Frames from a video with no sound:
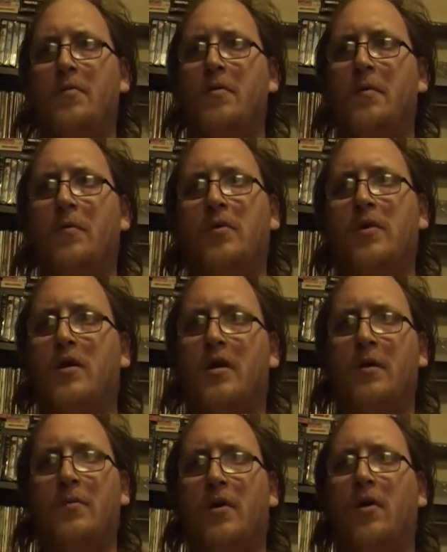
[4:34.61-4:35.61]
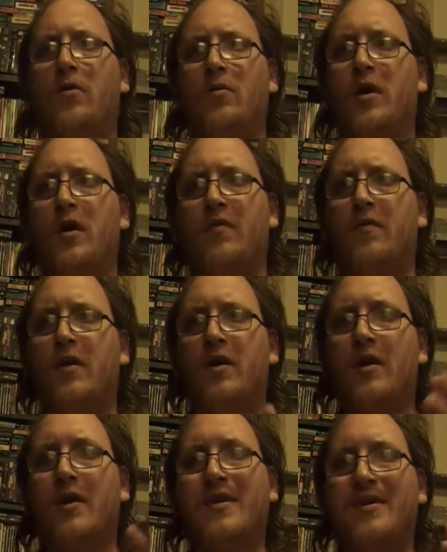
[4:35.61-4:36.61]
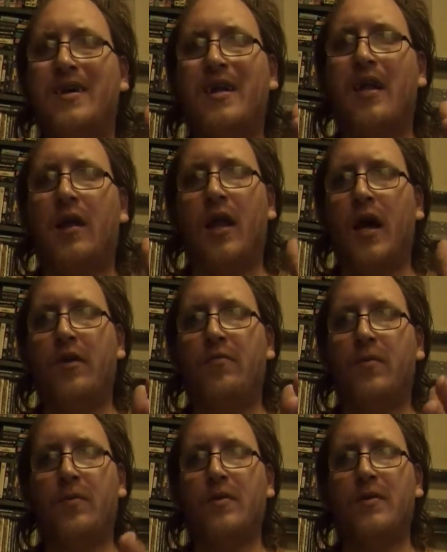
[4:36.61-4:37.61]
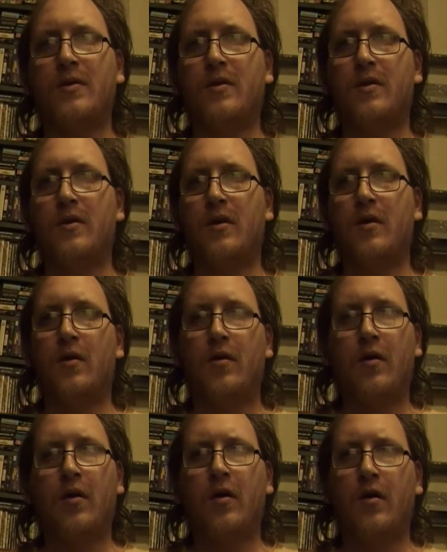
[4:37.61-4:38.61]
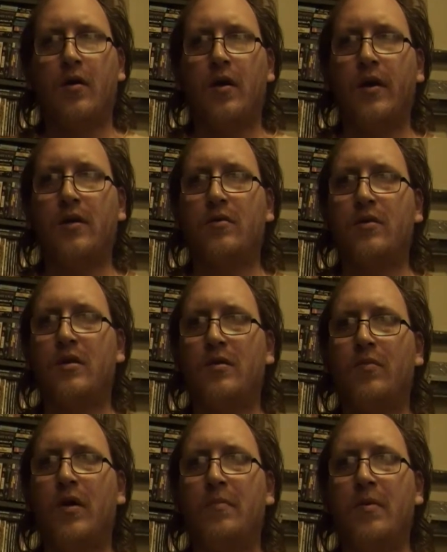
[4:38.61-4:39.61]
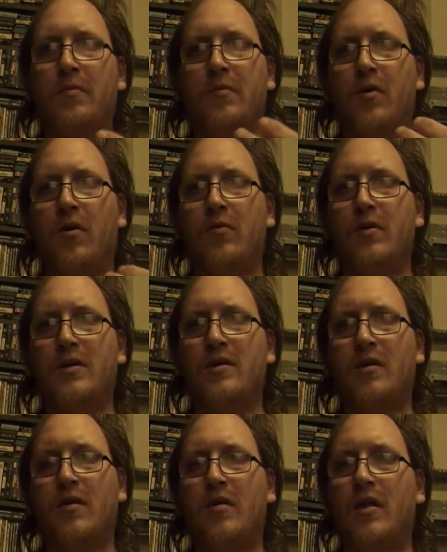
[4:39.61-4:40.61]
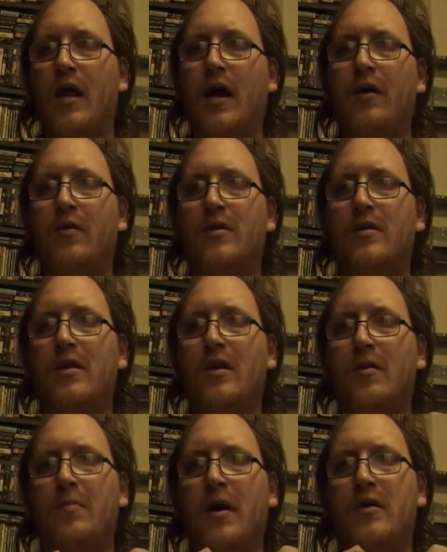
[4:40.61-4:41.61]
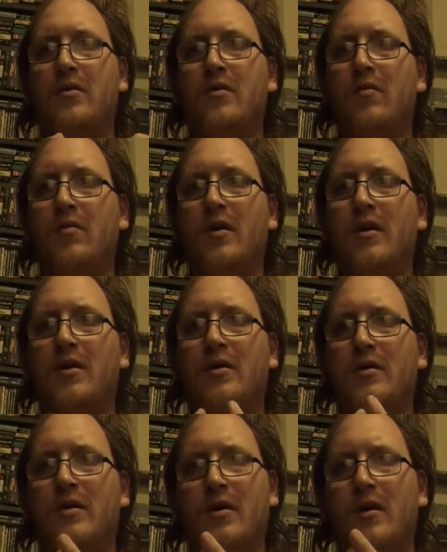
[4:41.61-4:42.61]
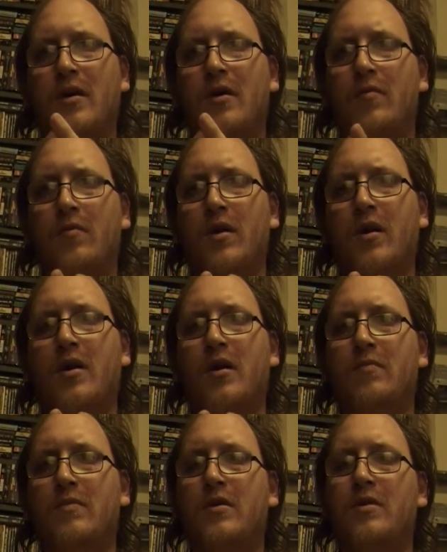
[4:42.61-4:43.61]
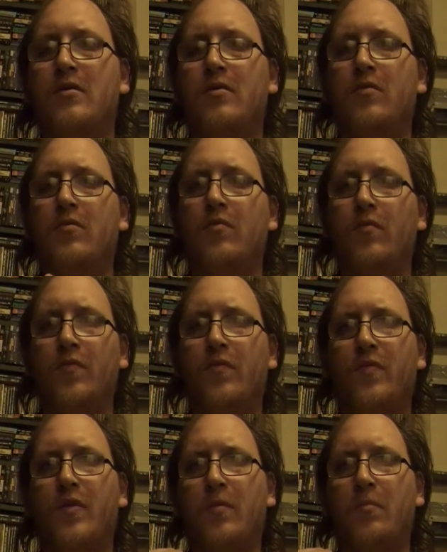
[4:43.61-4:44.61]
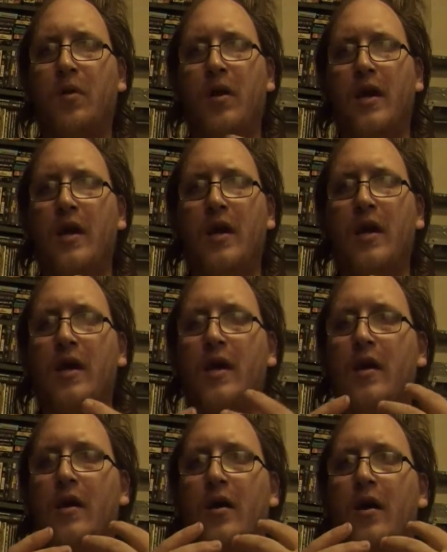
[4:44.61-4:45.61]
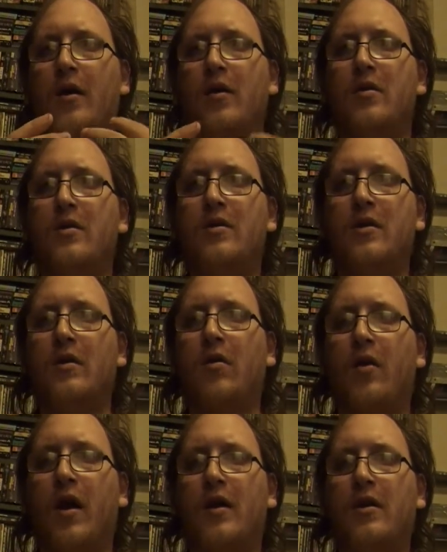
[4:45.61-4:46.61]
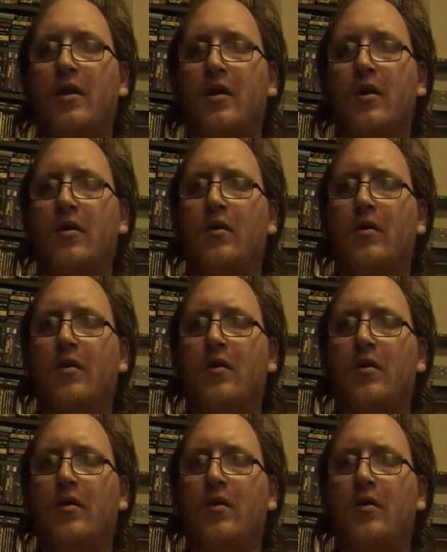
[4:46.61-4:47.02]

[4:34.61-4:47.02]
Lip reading: that people need to keep a hold of is life points. Hence the reason why I always think about 2 things when it comes to playing a good synchro deck.